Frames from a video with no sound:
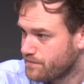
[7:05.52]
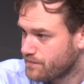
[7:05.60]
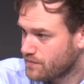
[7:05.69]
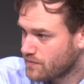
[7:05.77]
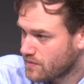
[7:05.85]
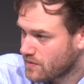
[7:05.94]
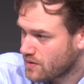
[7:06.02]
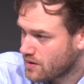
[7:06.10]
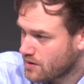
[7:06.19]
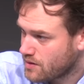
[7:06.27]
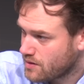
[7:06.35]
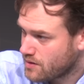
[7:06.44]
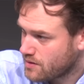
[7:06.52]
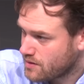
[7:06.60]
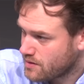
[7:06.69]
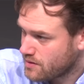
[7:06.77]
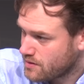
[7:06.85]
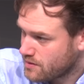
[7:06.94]

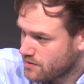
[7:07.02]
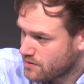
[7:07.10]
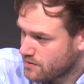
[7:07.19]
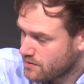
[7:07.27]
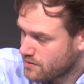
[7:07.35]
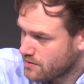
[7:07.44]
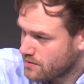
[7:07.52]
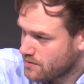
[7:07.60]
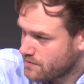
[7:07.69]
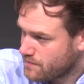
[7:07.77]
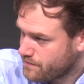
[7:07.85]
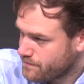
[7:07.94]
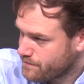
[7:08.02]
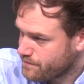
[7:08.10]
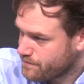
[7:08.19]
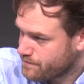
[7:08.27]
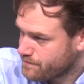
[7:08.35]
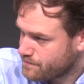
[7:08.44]

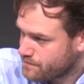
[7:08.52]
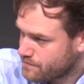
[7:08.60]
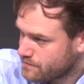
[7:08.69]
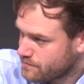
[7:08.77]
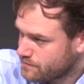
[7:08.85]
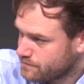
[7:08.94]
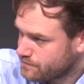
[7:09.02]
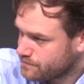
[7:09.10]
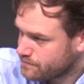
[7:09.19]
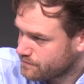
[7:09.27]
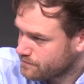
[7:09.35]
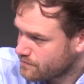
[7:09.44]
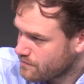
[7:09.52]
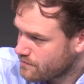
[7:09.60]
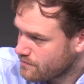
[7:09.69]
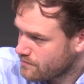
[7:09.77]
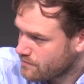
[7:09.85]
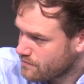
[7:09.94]

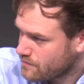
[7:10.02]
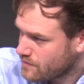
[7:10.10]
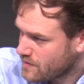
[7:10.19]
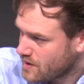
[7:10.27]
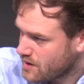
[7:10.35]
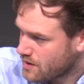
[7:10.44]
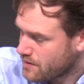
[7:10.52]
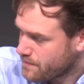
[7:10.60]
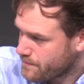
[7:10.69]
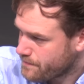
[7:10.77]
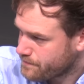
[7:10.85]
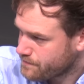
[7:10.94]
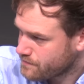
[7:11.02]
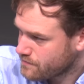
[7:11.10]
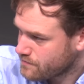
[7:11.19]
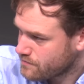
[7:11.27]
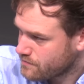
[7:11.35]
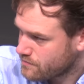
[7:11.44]

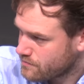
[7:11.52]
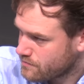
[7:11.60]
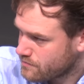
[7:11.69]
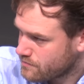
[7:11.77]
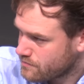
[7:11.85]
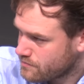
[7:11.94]
(not speaking)